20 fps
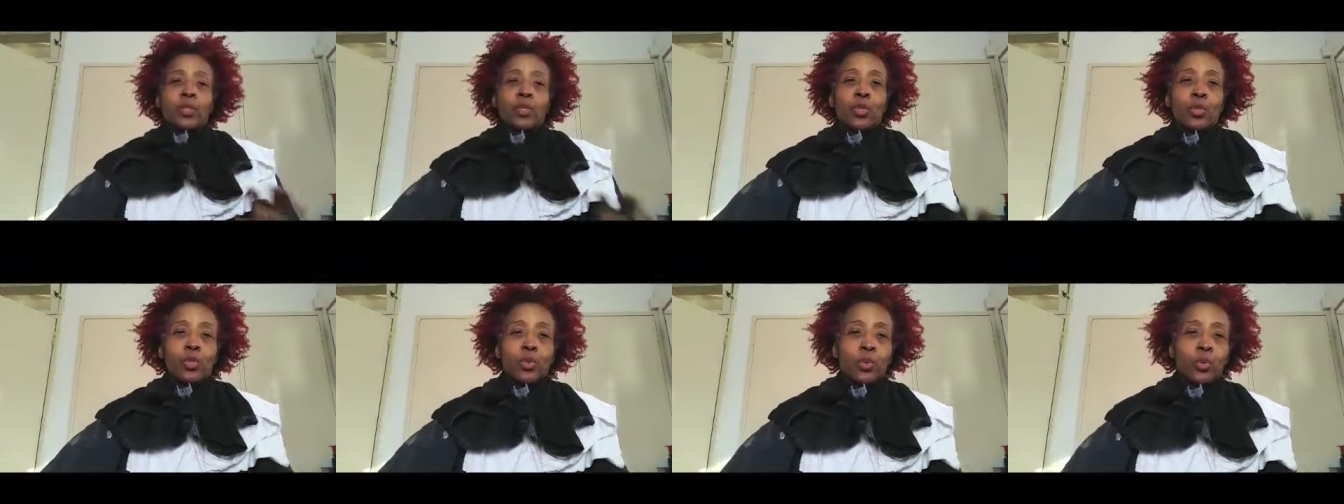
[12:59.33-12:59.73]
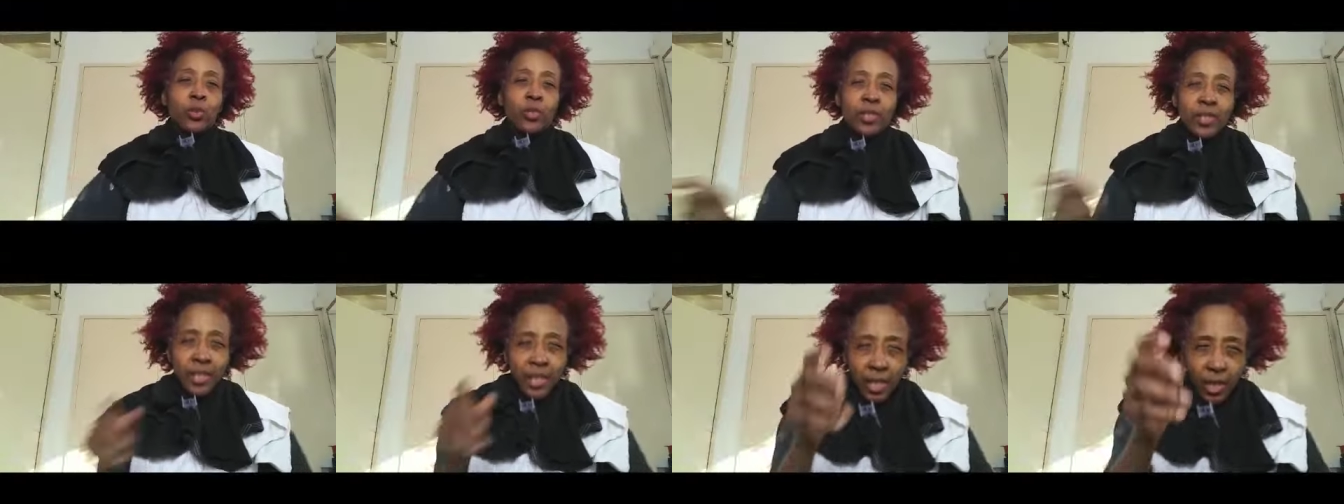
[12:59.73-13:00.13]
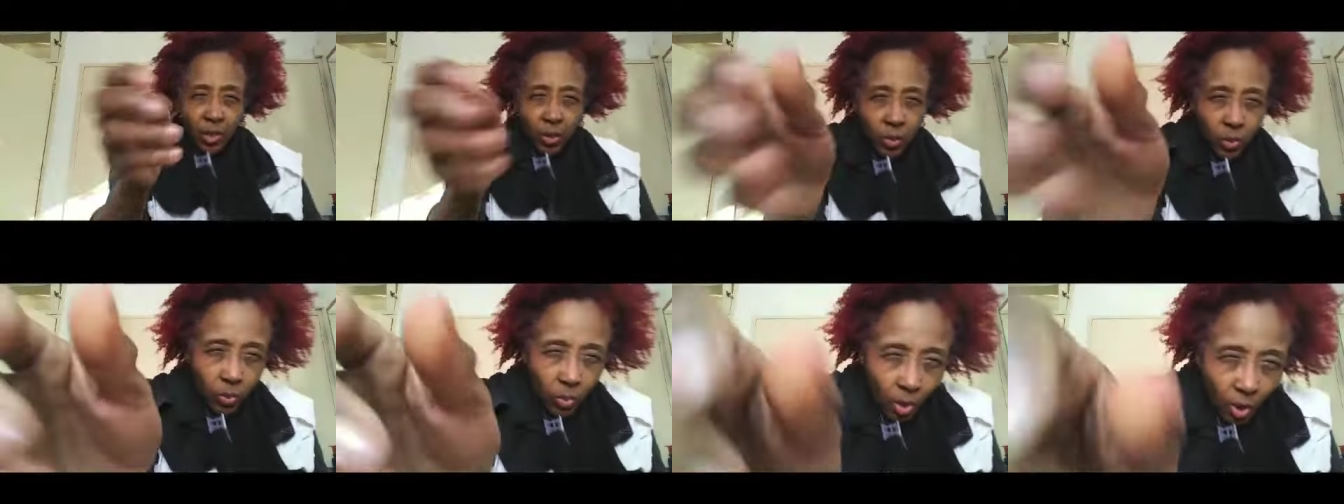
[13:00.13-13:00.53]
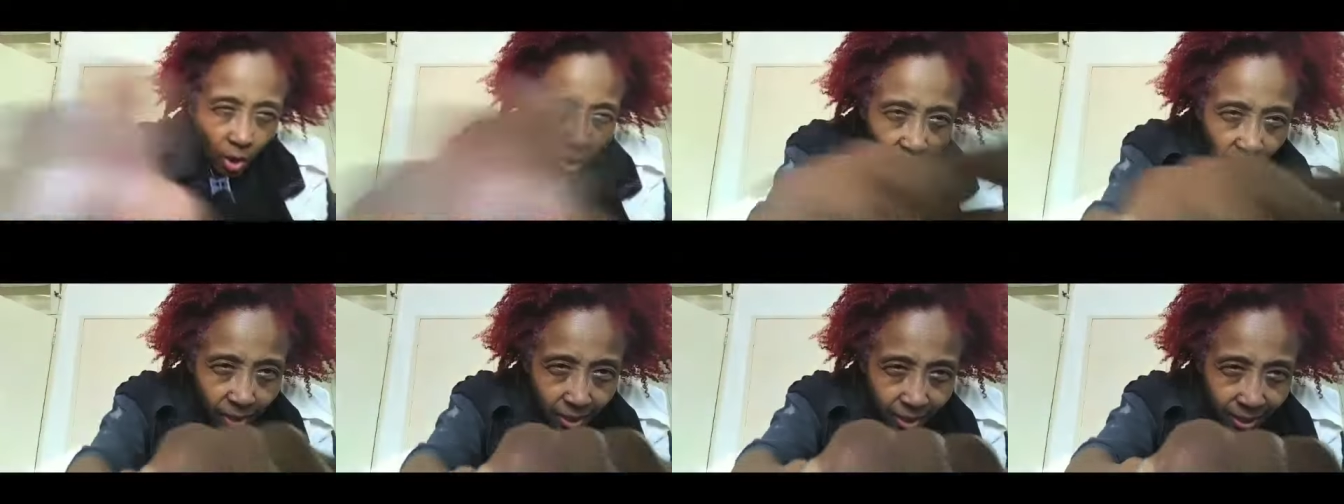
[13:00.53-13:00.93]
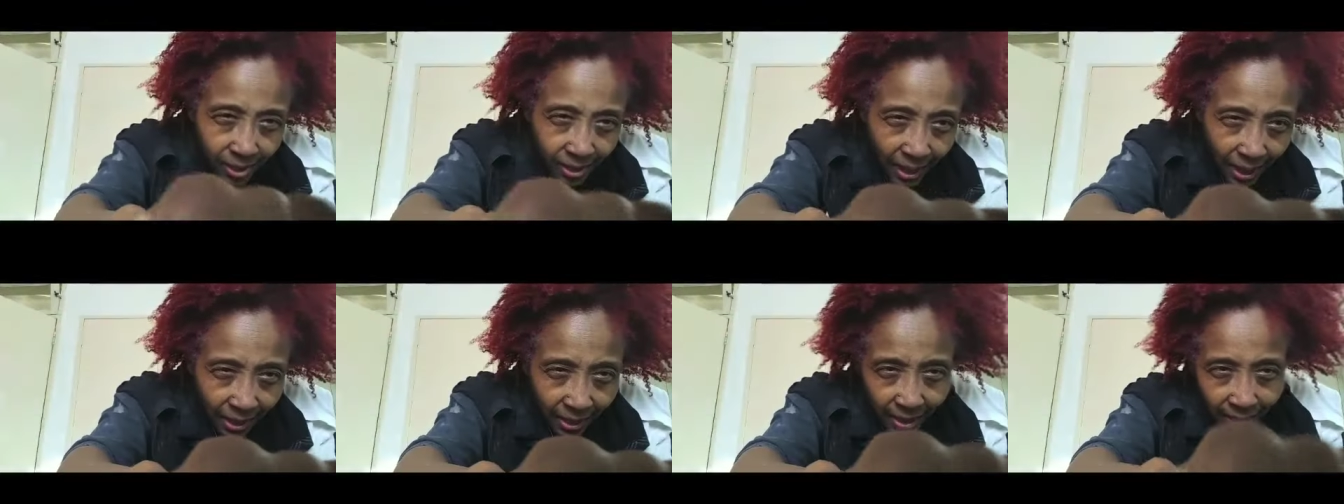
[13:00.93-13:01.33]
So see you on
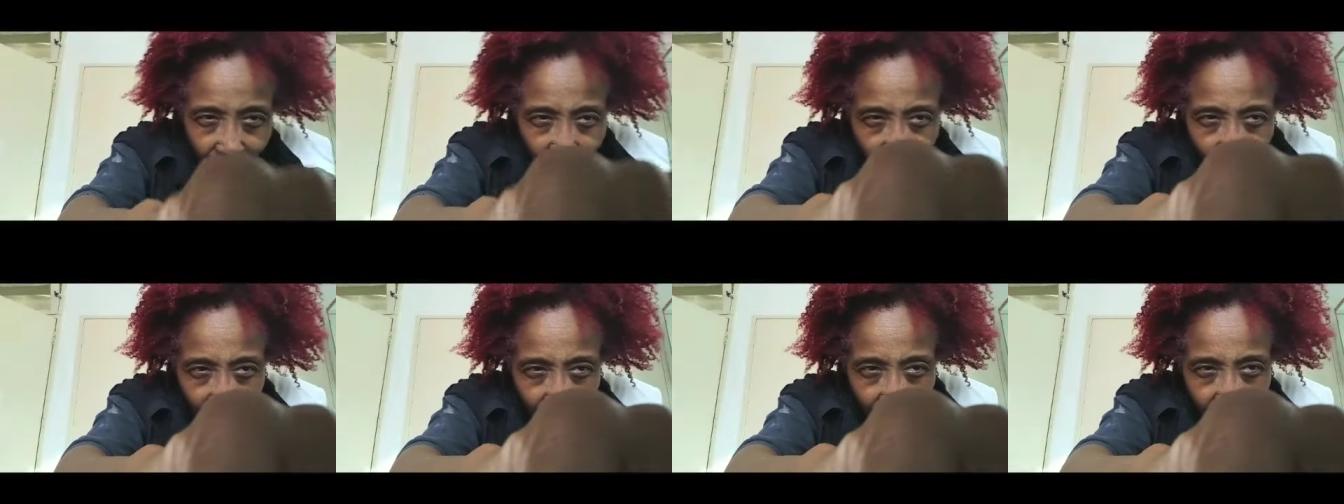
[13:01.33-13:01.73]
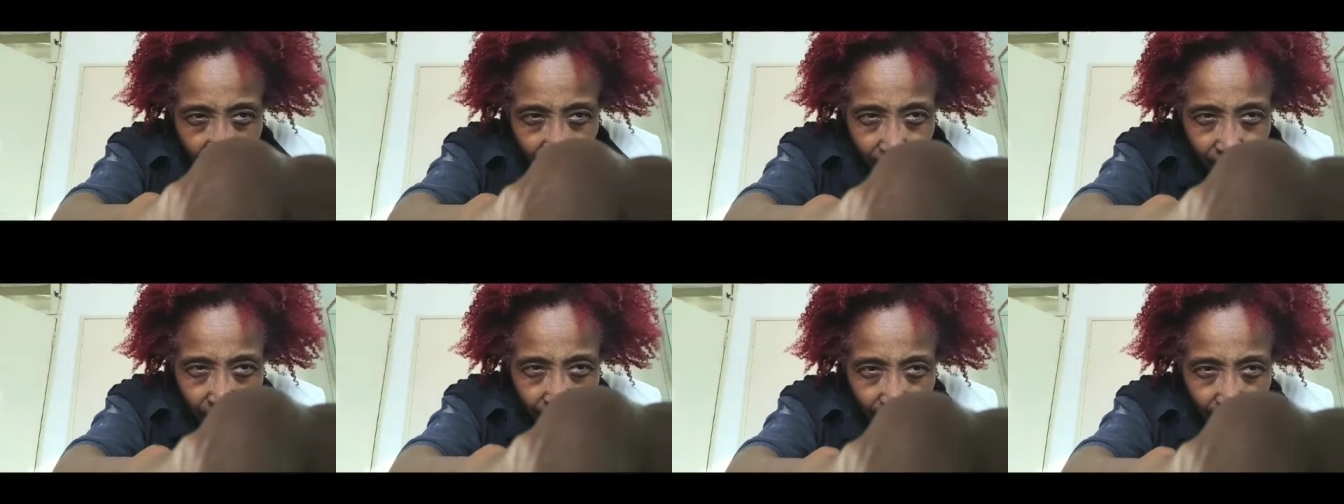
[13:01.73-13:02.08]
Saturday.